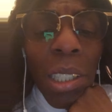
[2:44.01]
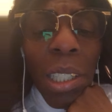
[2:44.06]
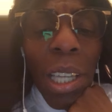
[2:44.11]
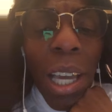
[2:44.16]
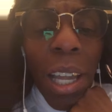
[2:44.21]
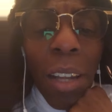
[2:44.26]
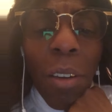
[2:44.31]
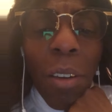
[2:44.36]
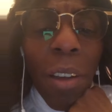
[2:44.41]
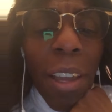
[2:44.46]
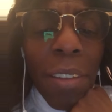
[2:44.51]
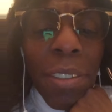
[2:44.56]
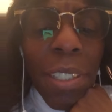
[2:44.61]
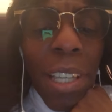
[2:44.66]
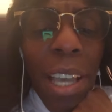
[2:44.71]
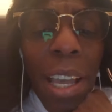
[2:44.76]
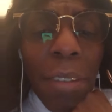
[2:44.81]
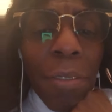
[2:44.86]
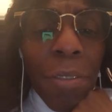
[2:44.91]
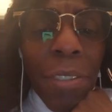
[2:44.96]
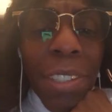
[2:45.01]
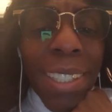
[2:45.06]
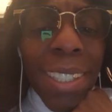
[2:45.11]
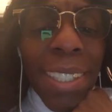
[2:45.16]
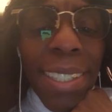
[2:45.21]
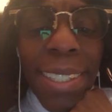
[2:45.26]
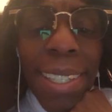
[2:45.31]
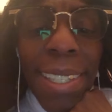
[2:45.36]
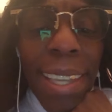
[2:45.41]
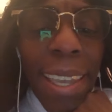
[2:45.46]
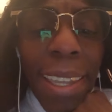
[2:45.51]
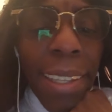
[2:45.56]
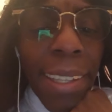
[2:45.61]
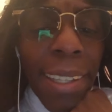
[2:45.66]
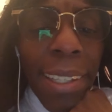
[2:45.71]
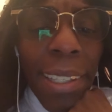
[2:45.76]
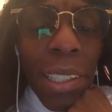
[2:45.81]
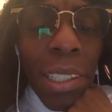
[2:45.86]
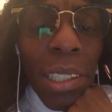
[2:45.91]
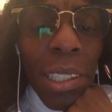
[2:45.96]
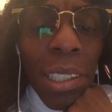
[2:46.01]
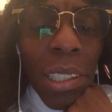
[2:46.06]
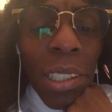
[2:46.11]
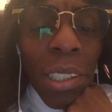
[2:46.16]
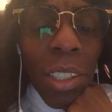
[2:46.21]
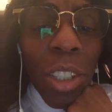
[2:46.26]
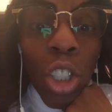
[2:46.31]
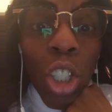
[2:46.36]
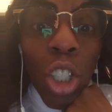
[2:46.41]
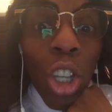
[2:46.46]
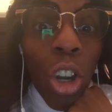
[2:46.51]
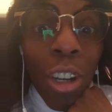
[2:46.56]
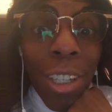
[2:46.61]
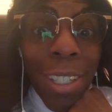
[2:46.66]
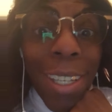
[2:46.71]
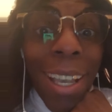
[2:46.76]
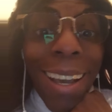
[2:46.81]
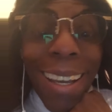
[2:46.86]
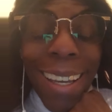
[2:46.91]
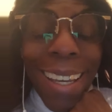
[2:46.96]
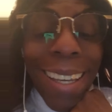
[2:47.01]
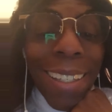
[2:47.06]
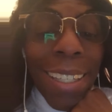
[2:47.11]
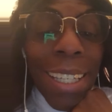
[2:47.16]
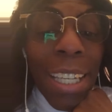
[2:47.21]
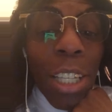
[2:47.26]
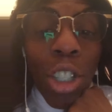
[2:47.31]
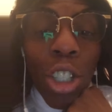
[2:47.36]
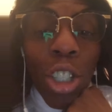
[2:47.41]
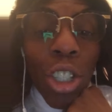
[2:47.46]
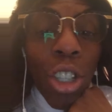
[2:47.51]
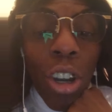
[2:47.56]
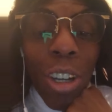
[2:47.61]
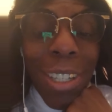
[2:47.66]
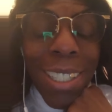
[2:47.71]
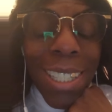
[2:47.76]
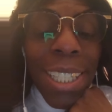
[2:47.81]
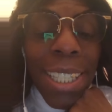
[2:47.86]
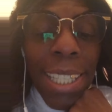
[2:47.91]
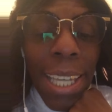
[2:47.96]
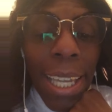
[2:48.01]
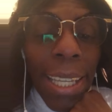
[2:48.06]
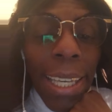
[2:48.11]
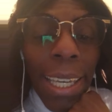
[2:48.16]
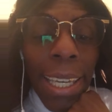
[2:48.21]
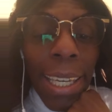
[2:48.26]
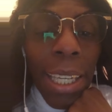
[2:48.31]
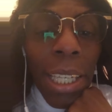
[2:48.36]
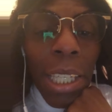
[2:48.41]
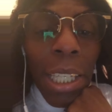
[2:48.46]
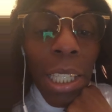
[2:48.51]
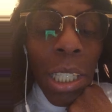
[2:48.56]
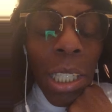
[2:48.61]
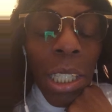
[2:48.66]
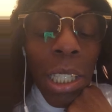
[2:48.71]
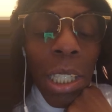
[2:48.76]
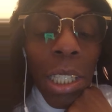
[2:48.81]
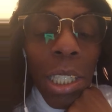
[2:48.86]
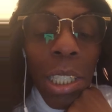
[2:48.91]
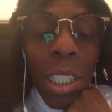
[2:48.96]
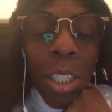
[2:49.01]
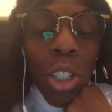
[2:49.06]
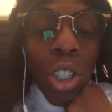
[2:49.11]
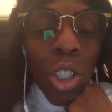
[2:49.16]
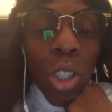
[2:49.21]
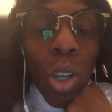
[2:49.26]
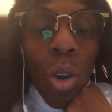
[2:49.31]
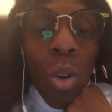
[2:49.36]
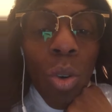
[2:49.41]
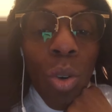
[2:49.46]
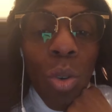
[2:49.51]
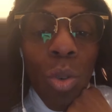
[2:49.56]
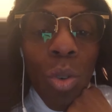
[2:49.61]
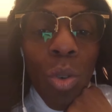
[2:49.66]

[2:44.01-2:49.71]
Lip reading: I don't have time for sin, nor sinning. So